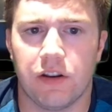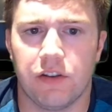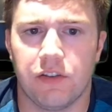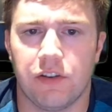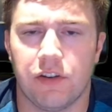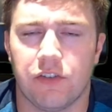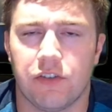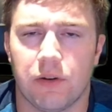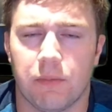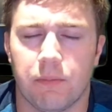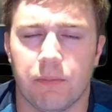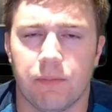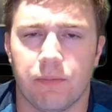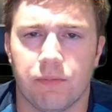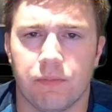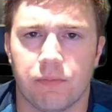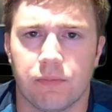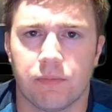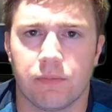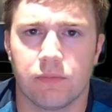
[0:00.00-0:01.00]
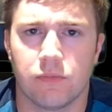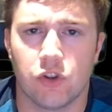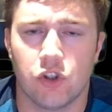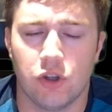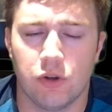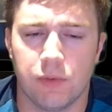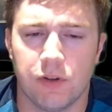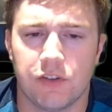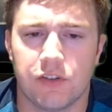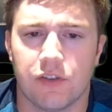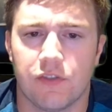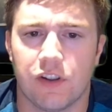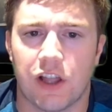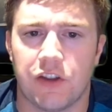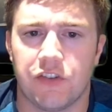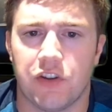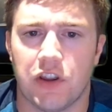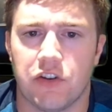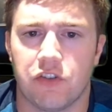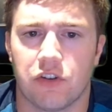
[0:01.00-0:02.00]
system: human
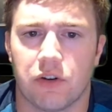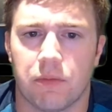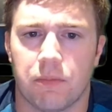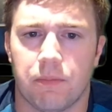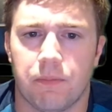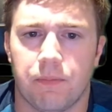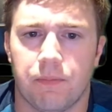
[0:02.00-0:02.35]
civilization.